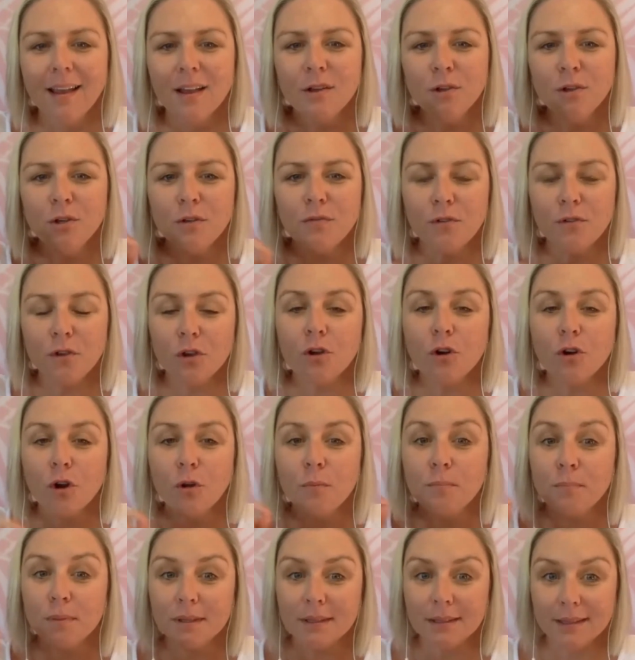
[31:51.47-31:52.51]
If you
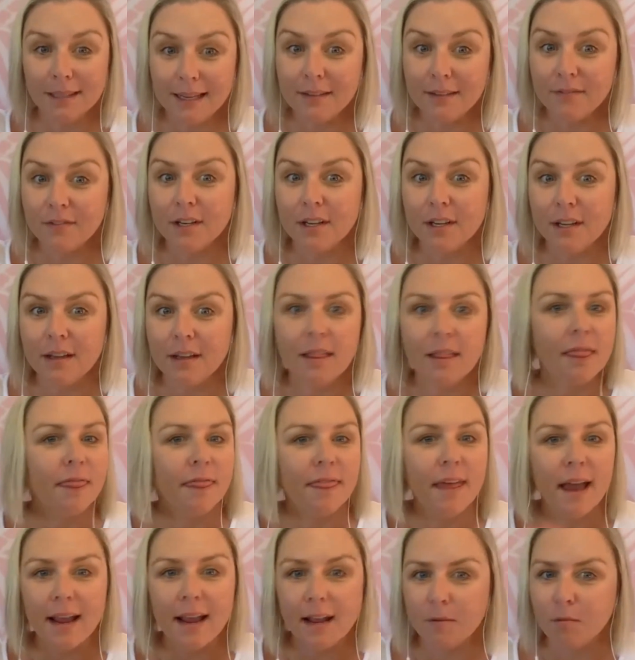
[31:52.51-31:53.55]
don't believe in it,
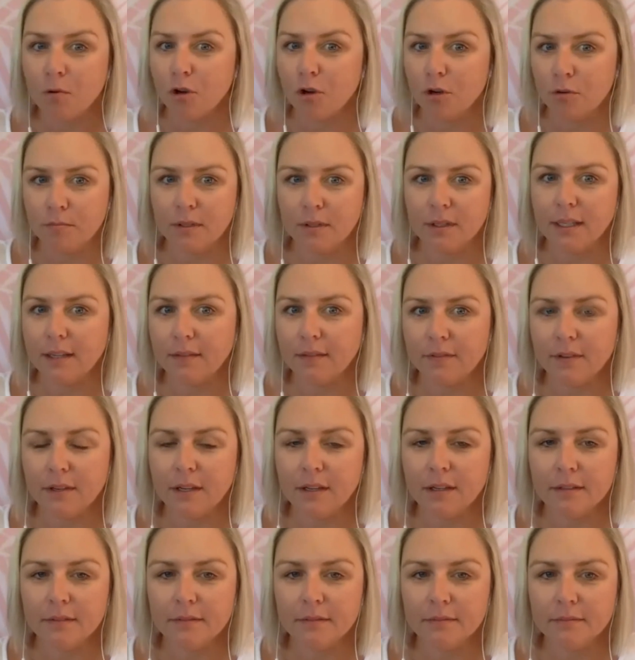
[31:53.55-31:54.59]
they won't believe in
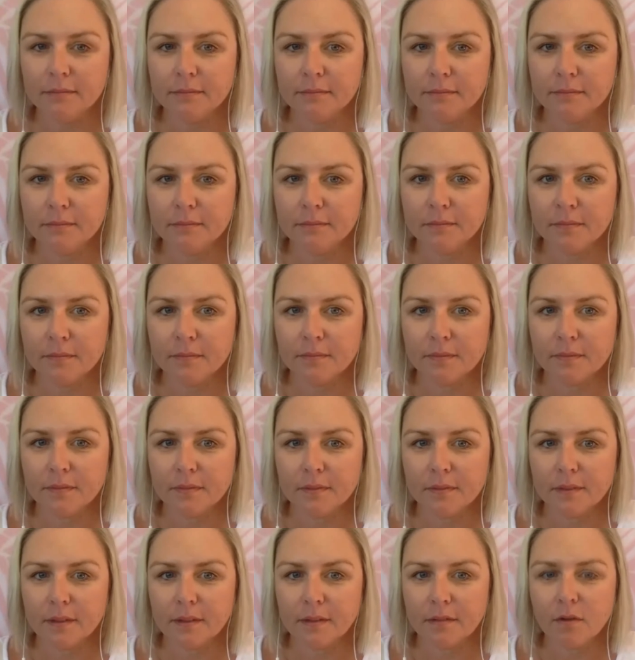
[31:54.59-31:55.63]
it.
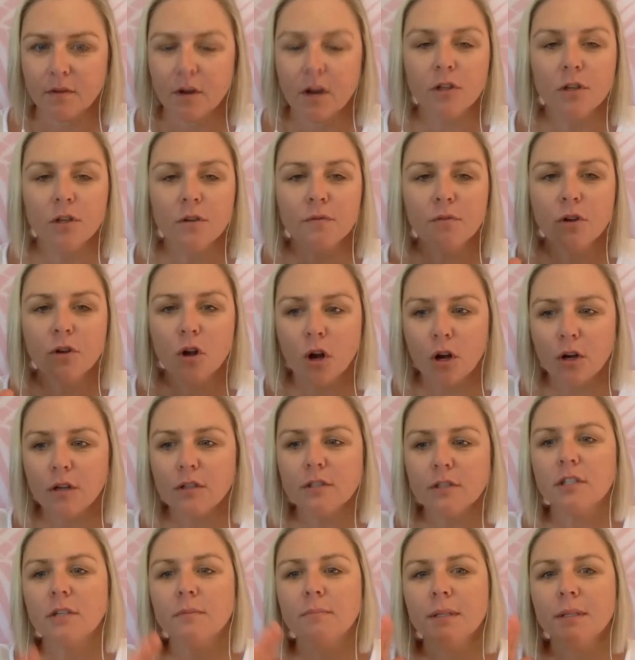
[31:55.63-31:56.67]
Right? You've
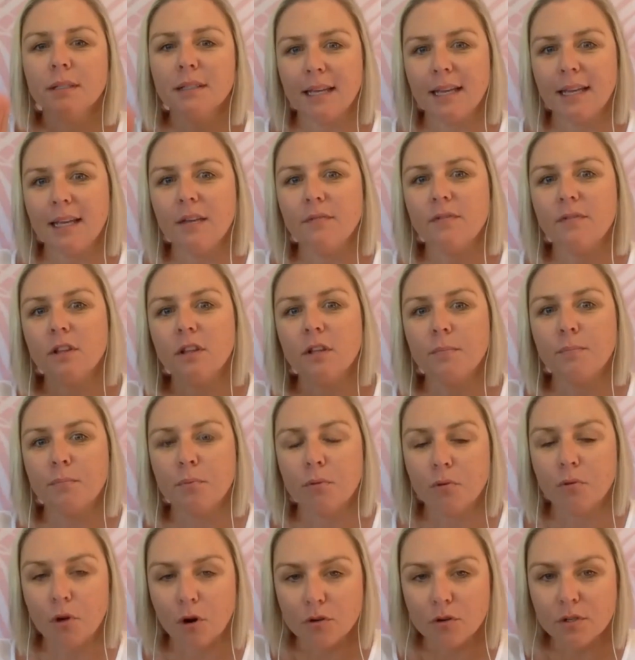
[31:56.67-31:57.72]
got to believe in the
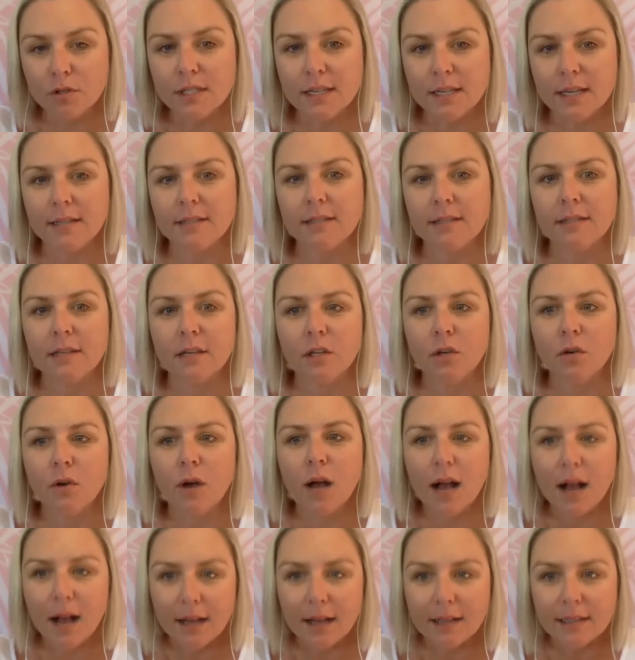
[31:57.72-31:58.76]
process that you're
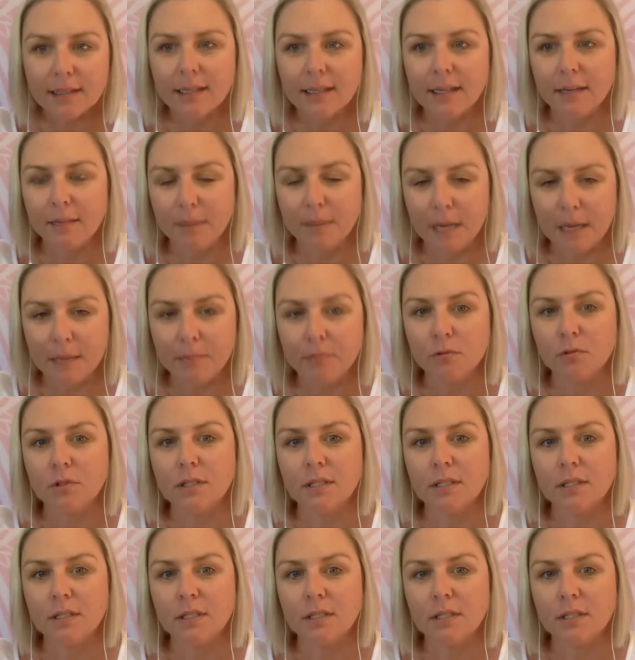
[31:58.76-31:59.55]
asking people to